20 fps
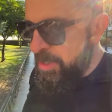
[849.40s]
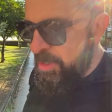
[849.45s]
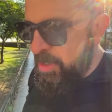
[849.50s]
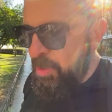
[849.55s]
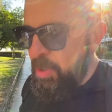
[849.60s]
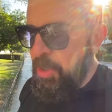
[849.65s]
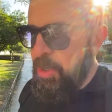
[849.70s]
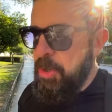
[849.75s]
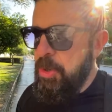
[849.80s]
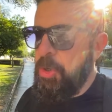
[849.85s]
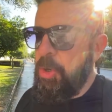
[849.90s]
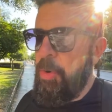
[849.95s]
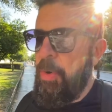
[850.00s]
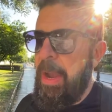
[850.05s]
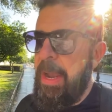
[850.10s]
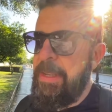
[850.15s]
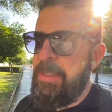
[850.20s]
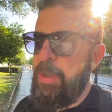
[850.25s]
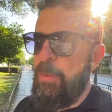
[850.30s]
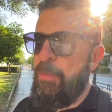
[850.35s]
the
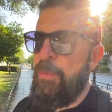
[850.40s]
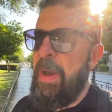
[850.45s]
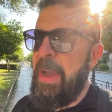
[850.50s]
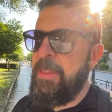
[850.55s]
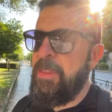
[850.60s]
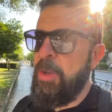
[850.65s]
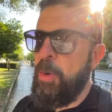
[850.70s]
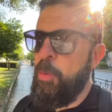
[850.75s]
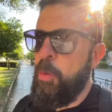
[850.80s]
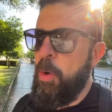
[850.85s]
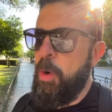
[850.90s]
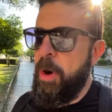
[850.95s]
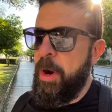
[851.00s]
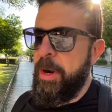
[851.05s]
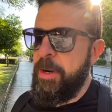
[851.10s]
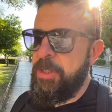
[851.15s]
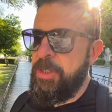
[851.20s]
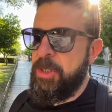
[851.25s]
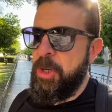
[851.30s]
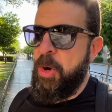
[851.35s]
Ukraine to fight the
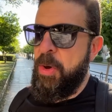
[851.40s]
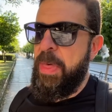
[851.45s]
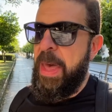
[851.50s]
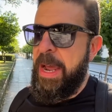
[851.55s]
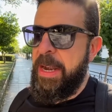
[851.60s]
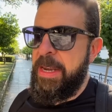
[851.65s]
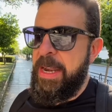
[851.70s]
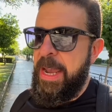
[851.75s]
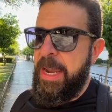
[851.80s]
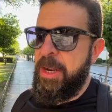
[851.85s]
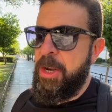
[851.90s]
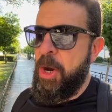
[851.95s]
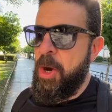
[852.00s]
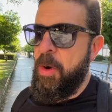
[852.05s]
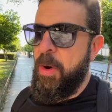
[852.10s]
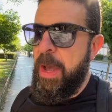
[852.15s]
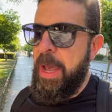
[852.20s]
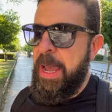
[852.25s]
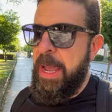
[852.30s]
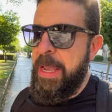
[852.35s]
war so that
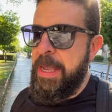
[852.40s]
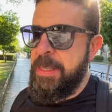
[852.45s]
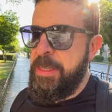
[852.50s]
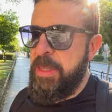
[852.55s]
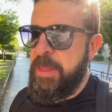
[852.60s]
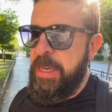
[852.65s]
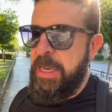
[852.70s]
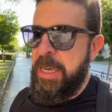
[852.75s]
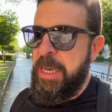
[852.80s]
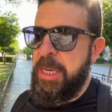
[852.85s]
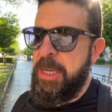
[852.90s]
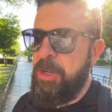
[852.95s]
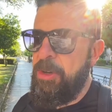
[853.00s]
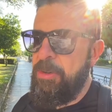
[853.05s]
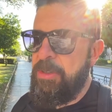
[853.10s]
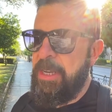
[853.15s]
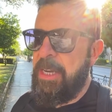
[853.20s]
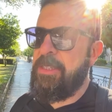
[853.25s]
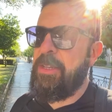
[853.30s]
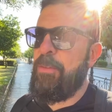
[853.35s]
NATO and the EU
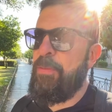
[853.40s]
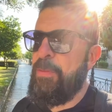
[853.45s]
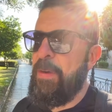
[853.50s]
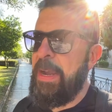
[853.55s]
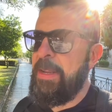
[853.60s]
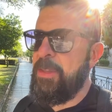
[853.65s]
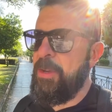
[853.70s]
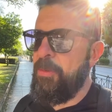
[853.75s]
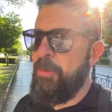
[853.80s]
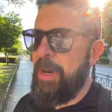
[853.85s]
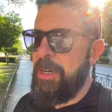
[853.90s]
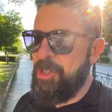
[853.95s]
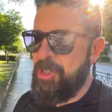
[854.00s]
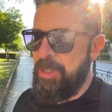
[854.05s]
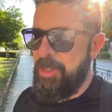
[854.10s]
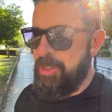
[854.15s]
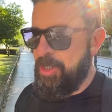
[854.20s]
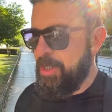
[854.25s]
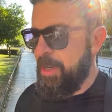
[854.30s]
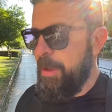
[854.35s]
doesn't fight the
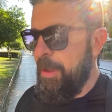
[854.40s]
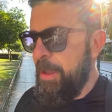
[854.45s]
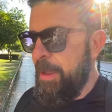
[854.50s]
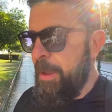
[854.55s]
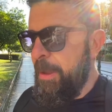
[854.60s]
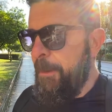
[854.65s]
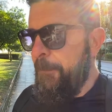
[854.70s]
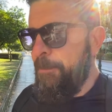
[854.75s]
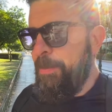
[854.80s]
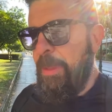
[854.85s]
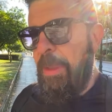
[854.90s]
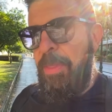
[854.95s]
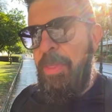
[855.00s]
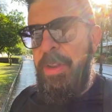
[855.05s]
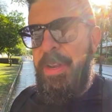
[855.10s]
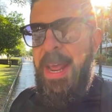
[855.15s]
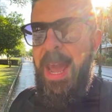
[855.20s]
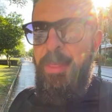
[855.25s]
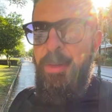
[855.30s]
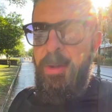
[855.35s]
Russians. The
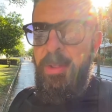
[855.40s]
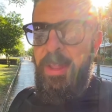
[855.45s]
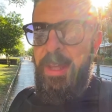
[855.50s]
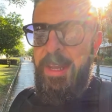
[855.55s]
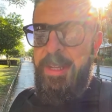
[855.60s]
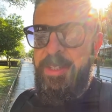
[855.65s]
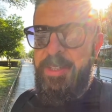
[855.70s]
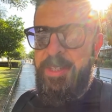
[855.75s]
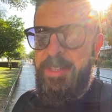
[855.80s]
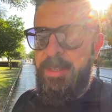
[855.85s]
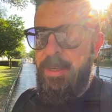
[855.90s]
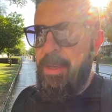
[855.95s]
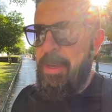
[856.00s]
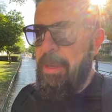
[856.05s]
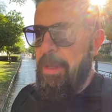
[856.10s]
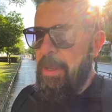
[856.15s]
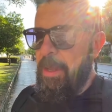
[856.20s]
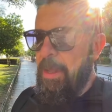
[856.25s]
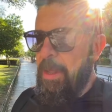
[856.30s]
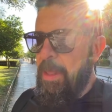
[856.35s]
Netherlands,
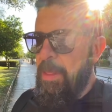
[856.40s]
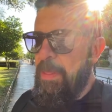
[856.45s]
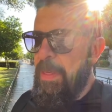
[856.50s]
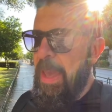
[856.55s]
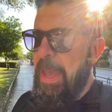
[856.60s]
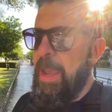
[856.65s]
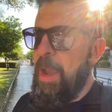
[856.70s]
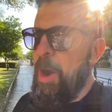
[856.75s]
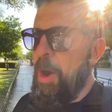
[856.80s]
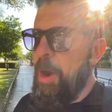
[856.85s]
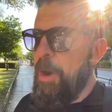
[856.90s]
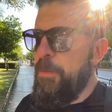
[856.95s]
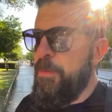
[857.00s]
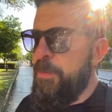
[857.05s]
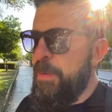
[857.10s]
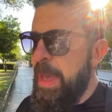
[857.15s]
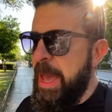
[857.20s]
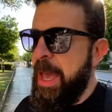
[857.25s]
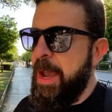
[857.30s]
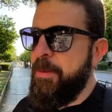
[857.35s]
they are
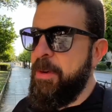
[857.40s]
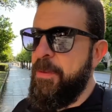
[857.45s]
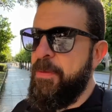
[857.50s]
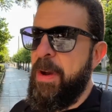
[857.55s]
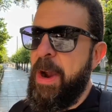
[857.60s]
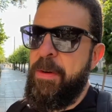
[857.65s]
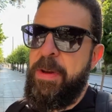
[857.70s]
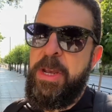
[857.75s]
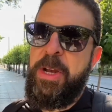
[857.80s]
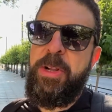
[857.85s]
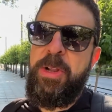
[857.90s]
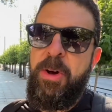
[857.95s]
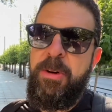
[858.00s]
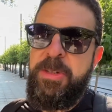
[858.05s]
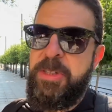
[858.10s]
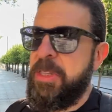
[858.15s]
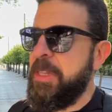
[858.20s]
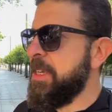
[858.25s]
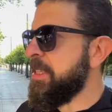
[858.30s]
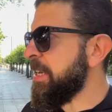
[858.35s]
very, very
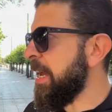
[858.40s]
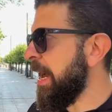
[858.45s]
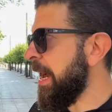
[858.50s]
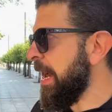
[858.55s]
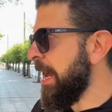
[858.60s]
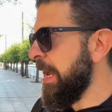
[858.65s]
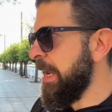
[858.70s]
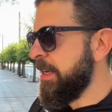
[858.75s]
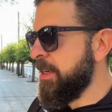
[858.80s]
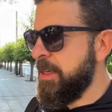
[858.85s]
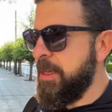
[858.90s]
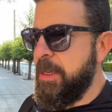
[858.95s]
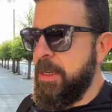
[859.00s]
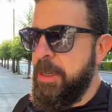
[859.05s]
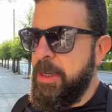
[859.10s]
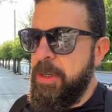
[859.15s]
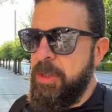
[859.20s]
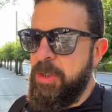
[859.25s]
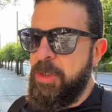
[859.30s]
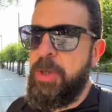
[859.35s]
closely tied
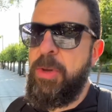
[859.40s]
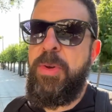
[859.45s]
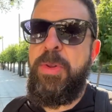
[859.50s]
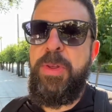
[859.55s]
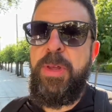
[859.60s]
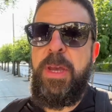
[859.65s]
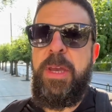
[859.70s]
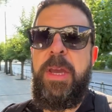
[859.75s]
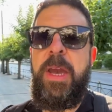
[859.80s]
to the